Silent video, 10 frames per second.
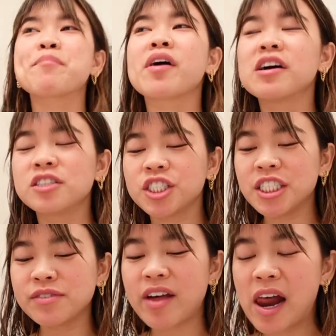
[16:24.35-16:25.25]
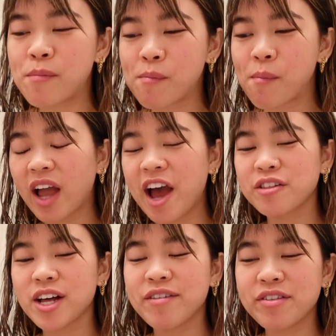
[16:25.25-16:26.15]
I'm not sure that I
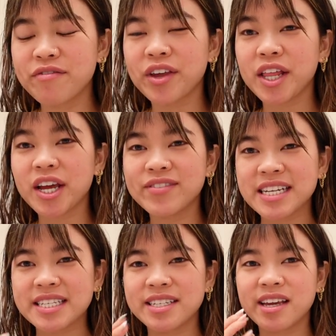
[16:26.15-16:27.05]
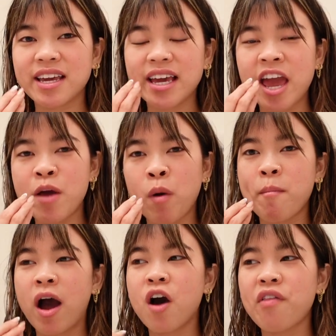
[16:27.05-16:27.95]
love the feeling of like sticking it in my
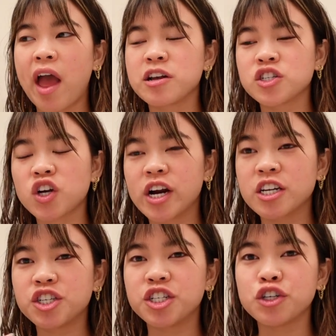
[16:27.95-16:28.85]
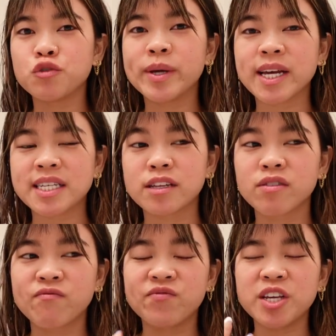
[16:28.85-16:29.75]
mouth and starting to chew, because it
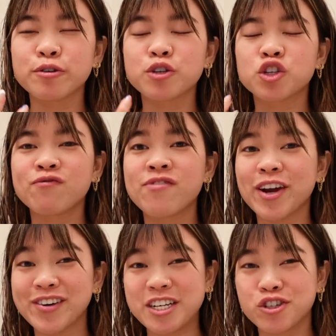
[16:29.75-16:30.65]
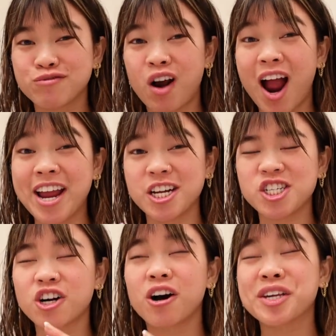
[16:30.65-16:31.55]
feels very dry and
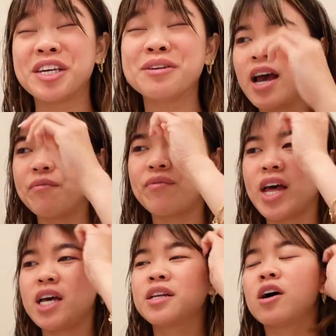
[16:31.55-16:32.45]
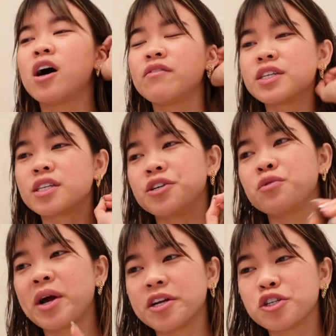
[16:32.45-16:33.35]
chalky. And then obviously
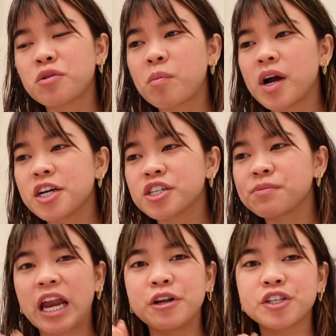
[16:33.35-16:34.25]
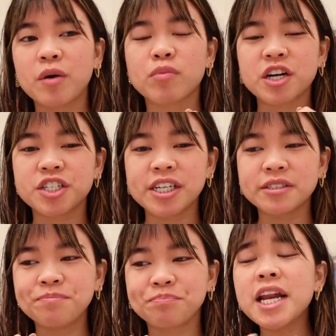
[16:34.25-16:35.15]
you wet your toothbrush and you start
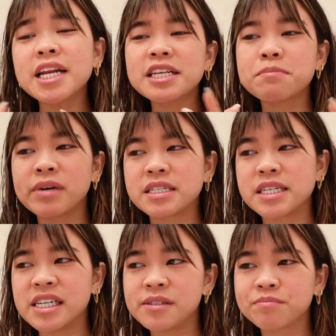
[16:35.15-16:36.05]
brushing, and it is minty